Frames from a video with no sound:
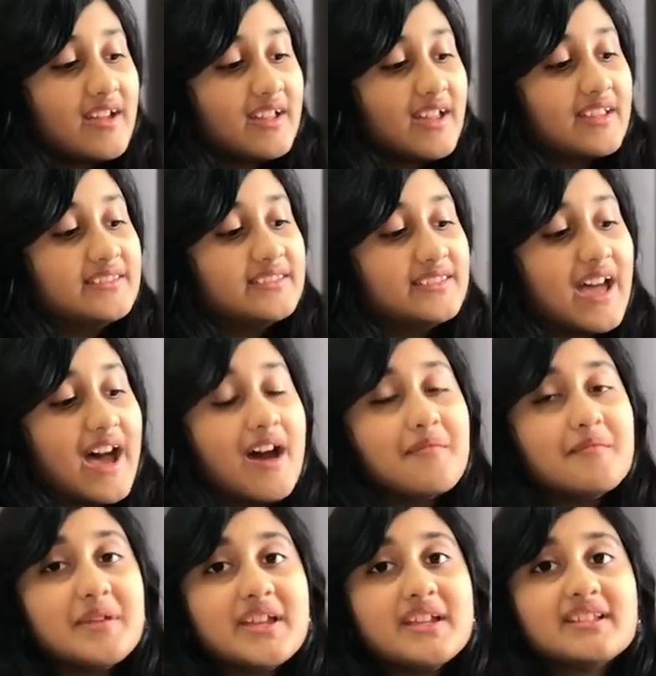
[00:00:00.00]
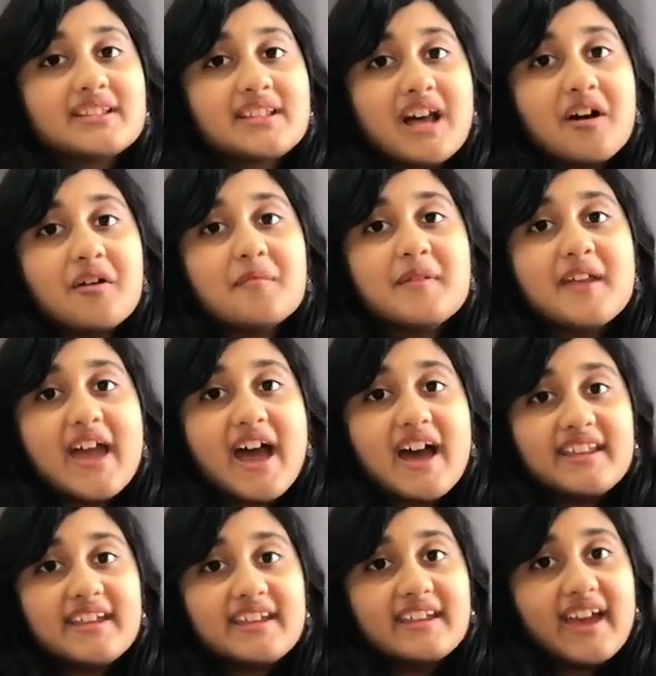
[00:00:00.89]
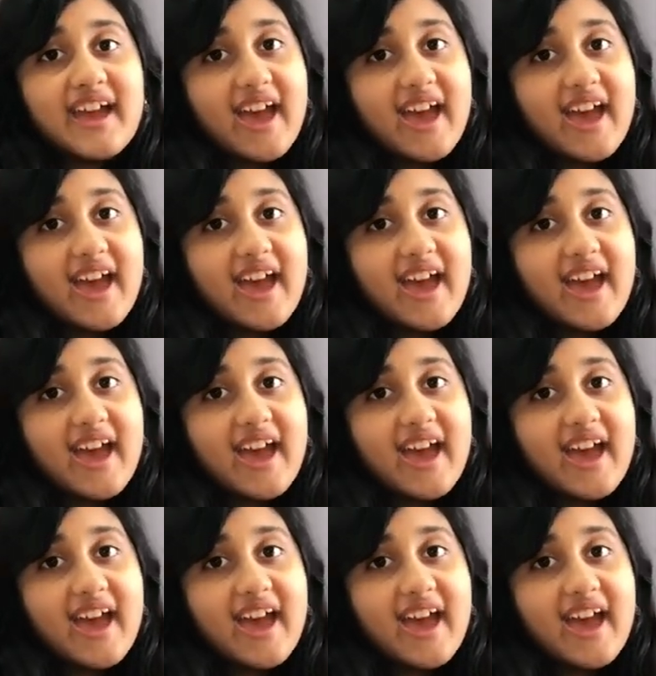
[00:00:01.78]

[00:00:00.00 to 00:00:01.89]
And that means I'll be adding